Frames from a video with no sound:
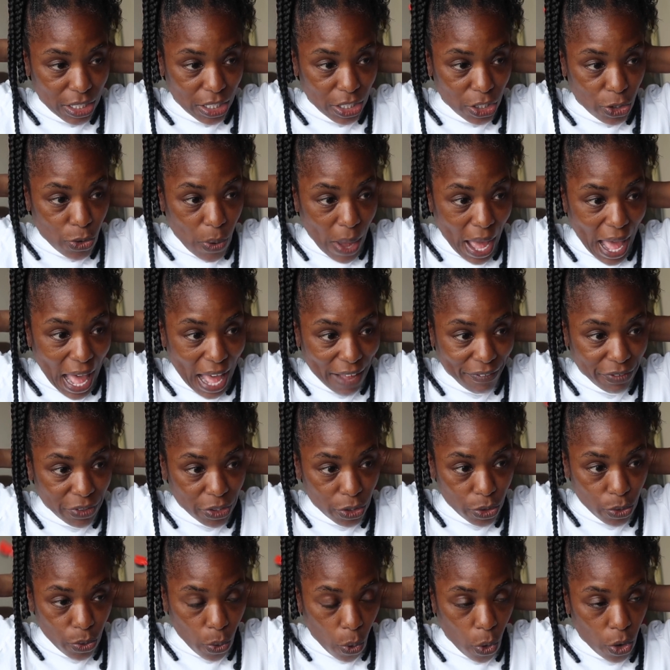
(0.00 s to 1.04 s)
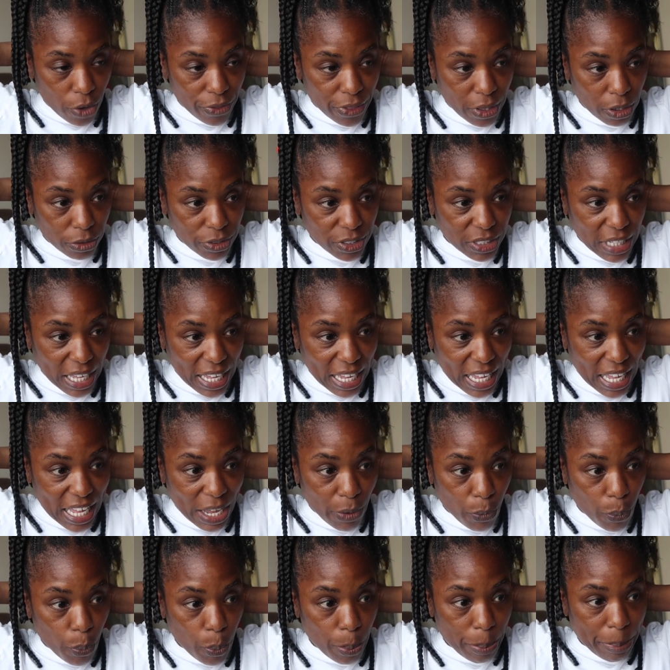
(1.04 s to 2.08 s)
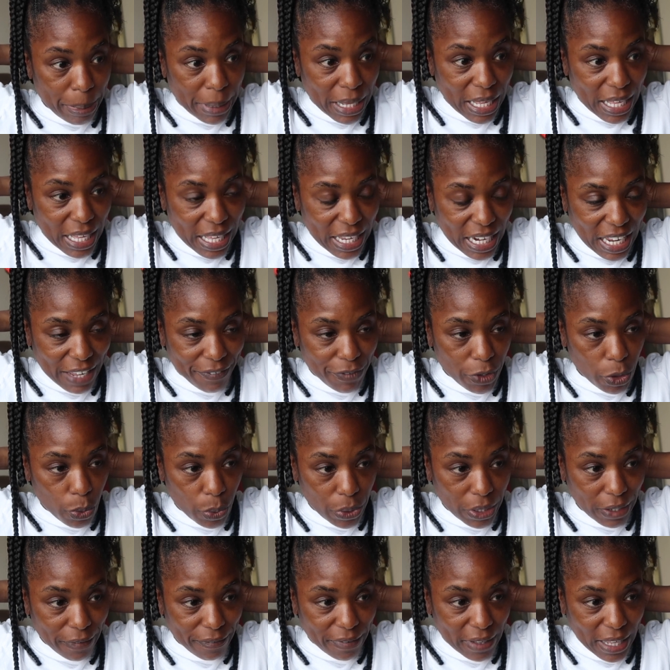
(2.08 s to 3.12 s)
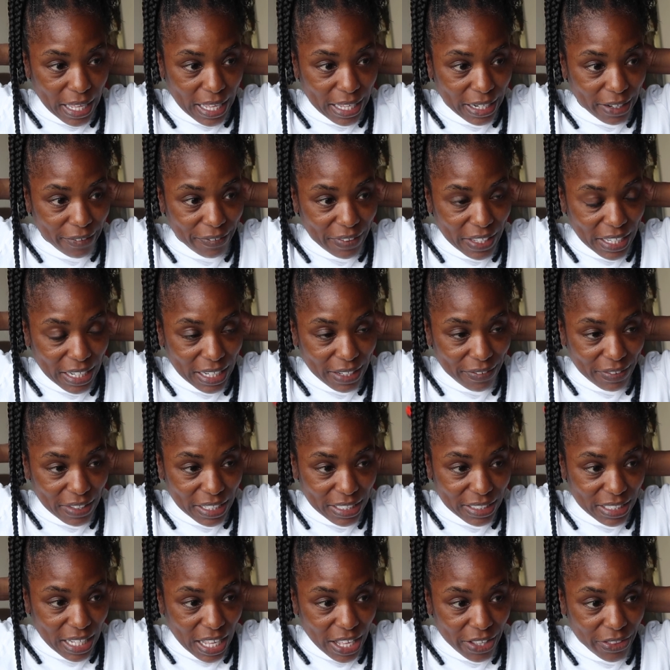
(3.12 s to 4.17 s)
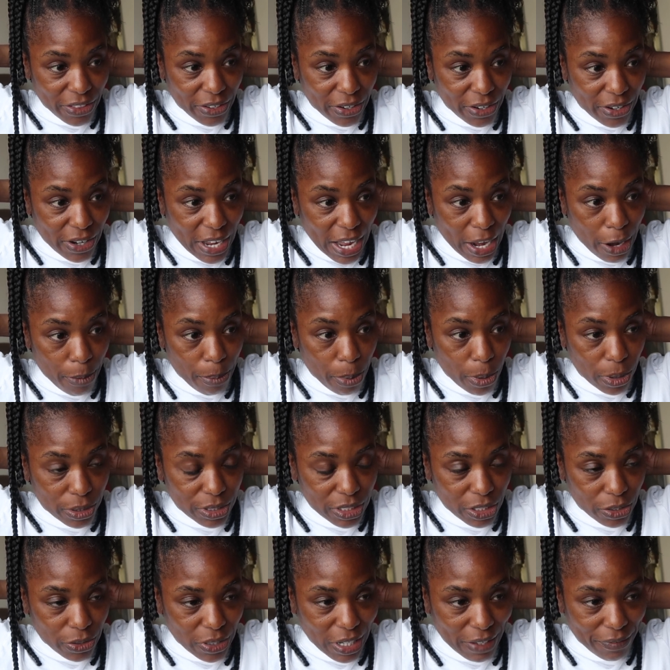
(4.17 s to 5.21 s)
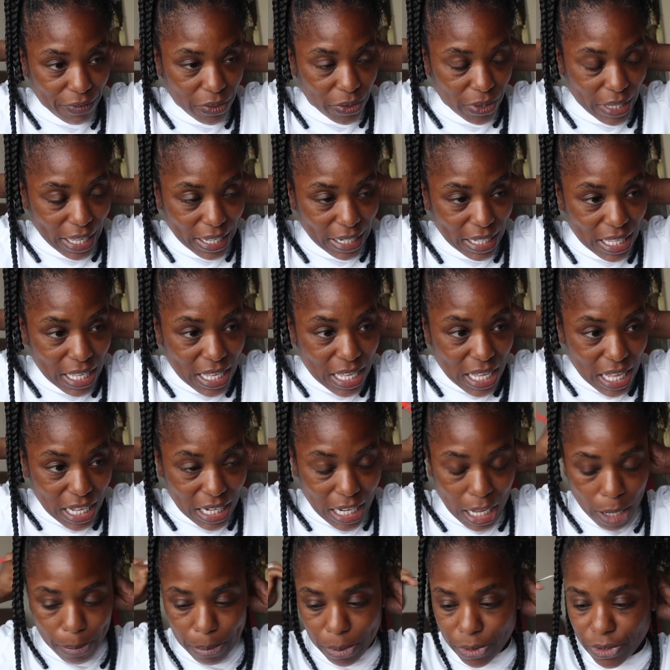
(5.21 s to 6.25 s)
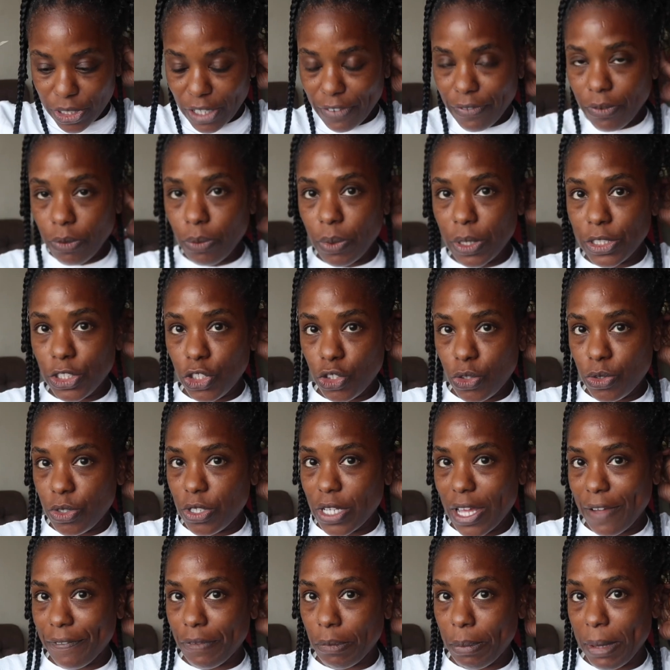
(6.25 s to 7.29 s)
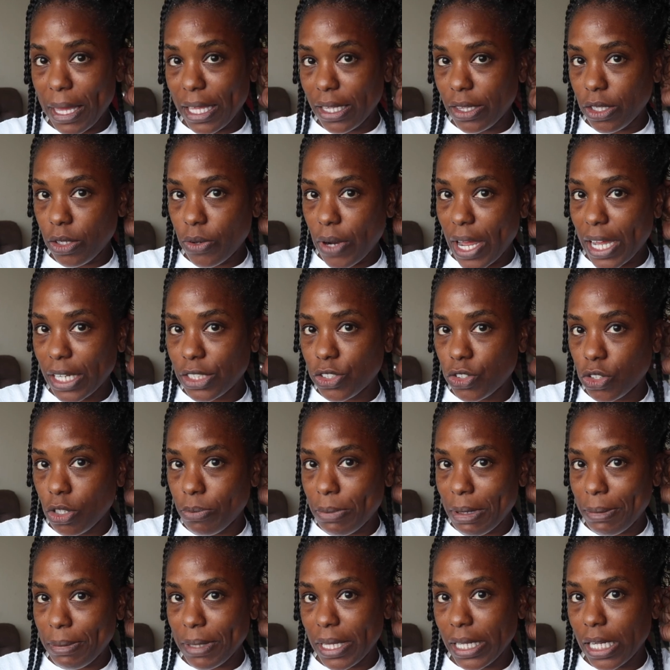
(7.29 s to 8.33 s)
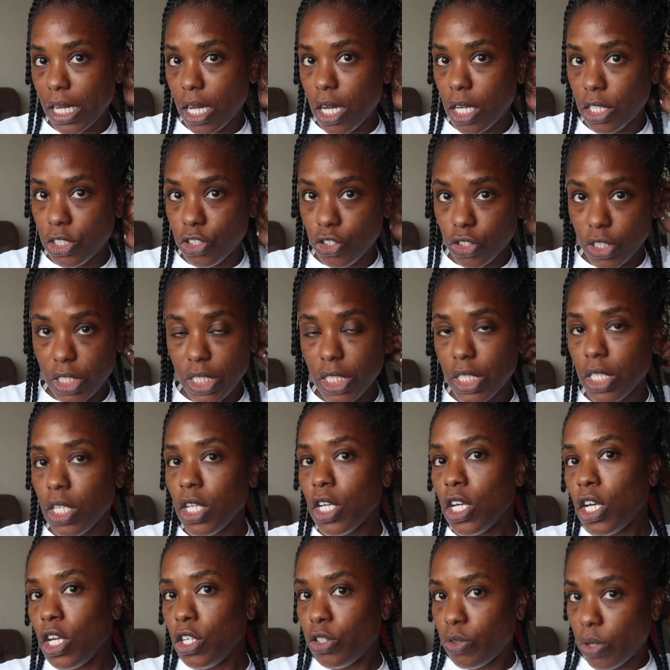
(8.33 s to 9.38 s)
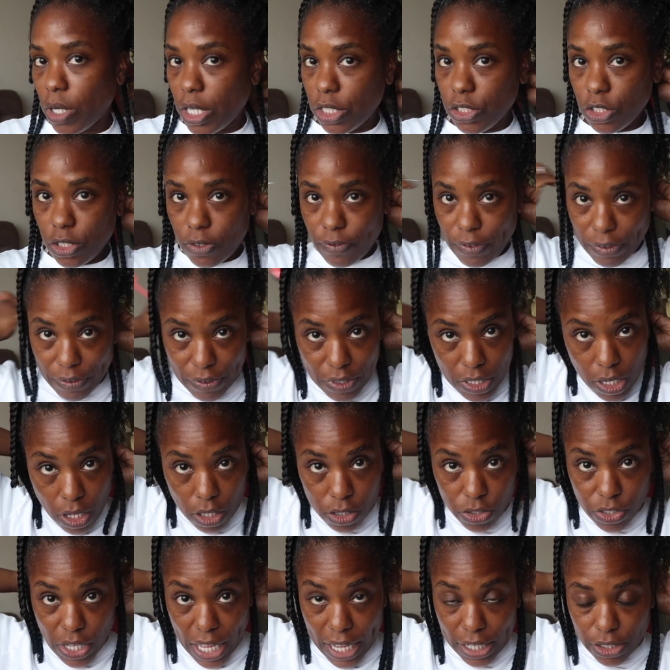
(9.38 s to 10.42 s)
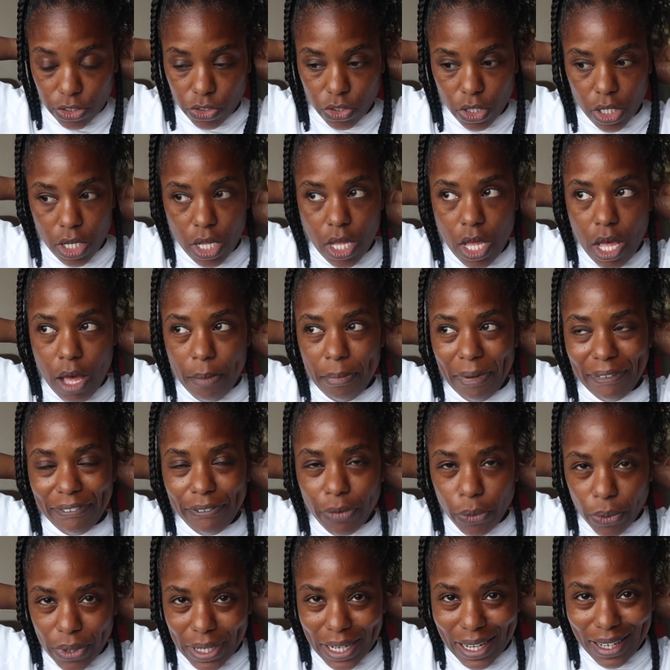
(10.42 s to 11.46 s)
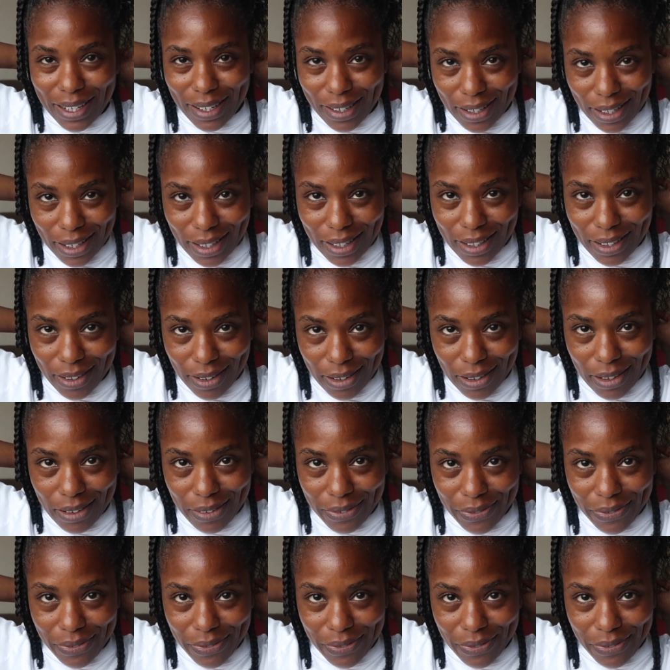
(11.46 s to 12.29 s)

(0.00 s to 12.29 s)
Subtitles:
you have to, or they'll say it, but if you want to fly out of any of these other airports, it'll give you like a couple different ones. You just have to pay a little extra, maybe like $100 to $150 extra. But $4.99, y'all,